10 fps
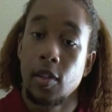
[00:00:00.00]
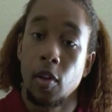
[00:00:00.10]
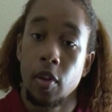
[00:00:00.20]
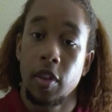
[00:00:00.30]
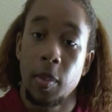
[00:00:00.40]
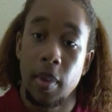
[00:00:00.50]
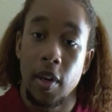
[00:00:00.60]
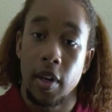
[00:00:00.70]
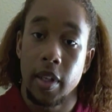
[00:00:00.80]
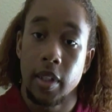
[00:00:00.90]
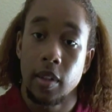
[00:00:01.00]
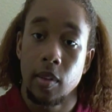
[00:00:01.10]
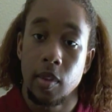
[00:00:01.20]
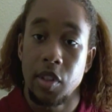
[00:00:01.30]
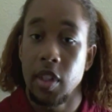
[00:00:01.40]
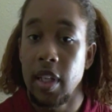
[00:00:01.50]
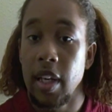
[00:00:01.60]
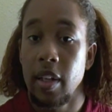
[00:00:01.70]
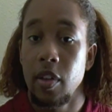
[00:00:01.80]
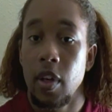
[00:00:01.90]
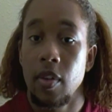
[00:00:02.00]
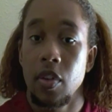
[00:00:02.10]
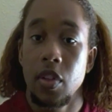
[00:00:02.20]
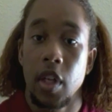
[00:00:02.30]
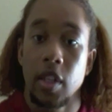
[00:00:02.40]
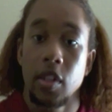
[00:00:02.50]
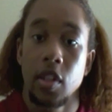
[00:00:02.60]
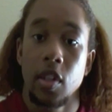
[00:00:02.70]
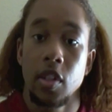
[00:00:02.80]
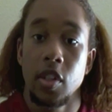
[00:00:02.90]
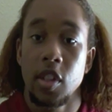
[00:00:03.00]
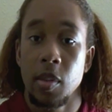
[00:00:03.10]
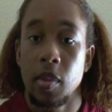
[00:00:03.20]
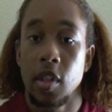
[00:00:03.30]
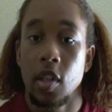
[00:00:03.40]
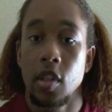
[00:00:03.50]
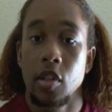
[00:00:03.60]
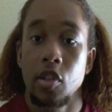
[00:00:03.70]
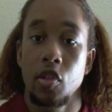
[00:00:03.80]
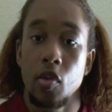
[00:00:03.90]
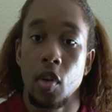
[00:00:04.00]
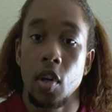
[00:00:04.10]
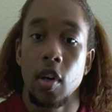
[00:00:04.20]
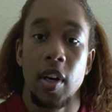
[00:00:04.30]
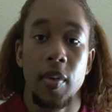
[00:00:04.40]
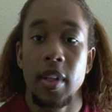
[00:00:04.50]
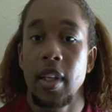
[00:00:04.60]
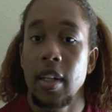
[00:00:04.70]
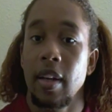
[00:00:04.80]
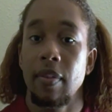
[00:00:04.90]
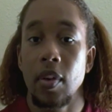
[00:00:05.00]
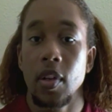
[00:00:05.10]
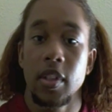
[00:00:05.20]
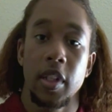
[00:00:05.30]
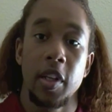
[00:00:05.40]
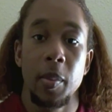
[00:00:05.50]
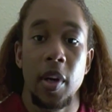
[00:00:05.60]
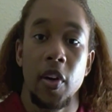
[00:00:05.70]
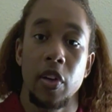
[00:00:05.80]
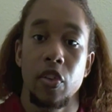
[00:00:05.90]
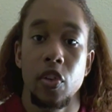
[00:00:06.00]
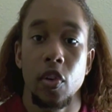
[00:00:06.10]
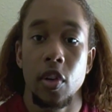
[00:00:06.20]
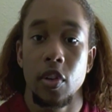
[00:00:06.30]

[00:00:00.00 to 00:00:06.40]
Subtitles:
North America, which again, you have your Choctaw, your Seminole, your Sioux, everything that falls in the American